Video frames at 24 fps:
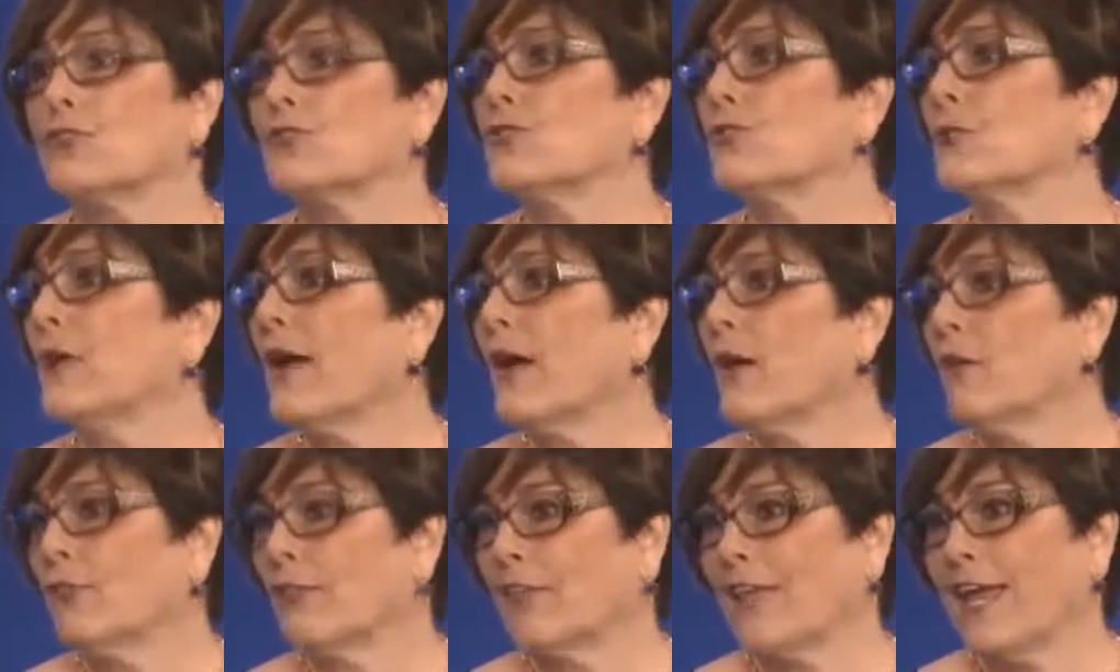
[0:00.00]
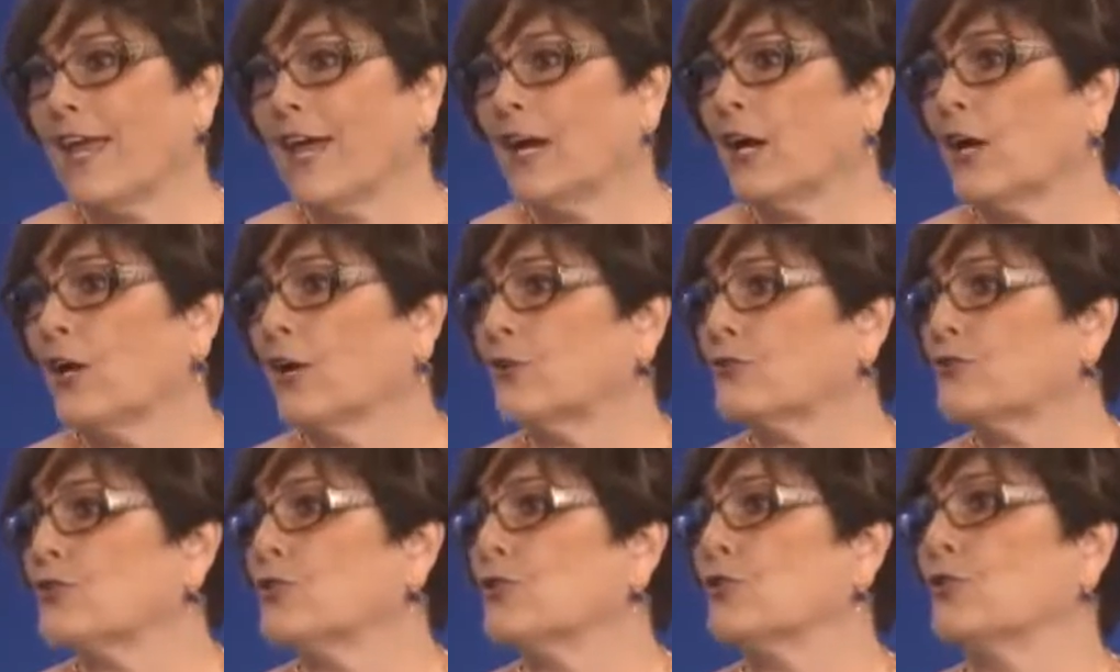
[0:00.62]
to
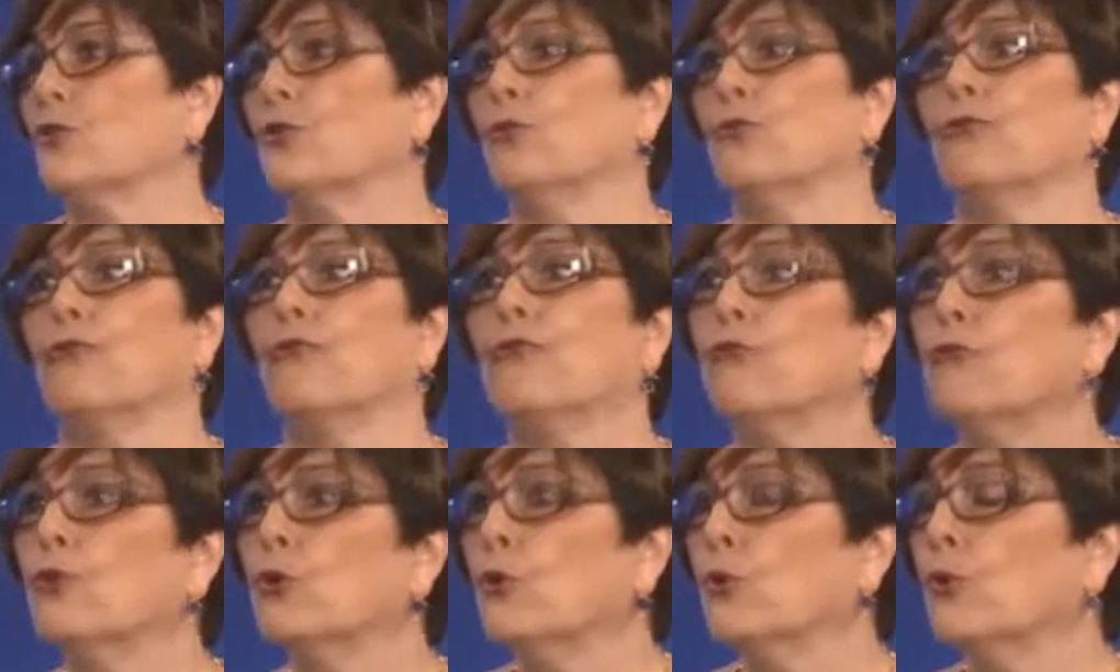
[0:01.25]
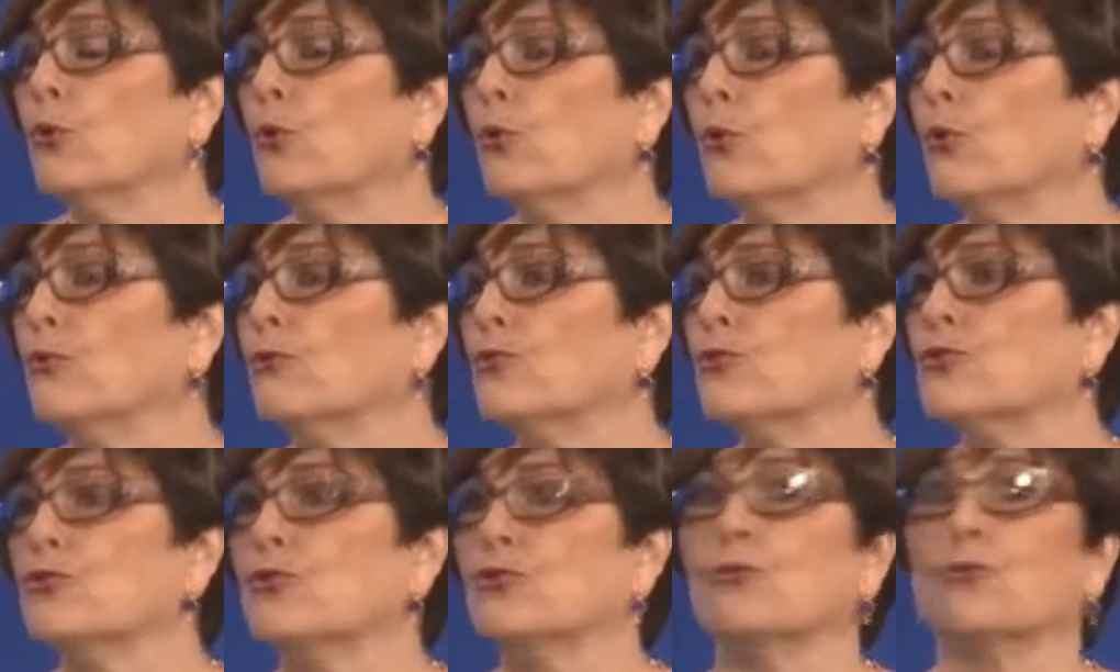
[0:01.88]
healthcare to
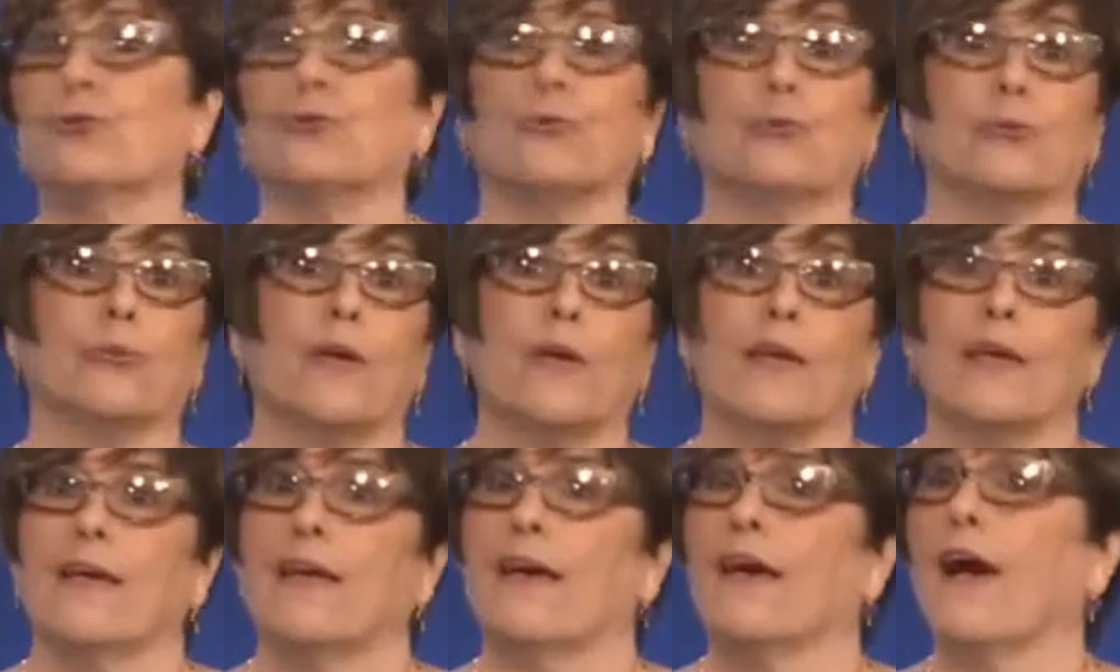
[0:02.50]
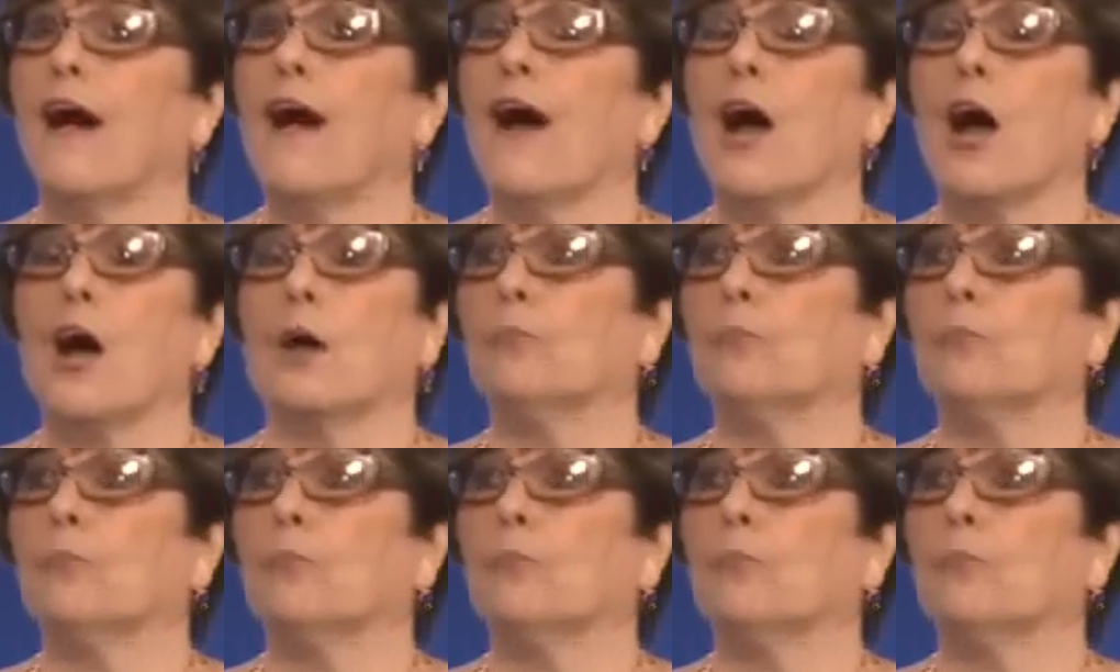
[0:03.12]
food to uh,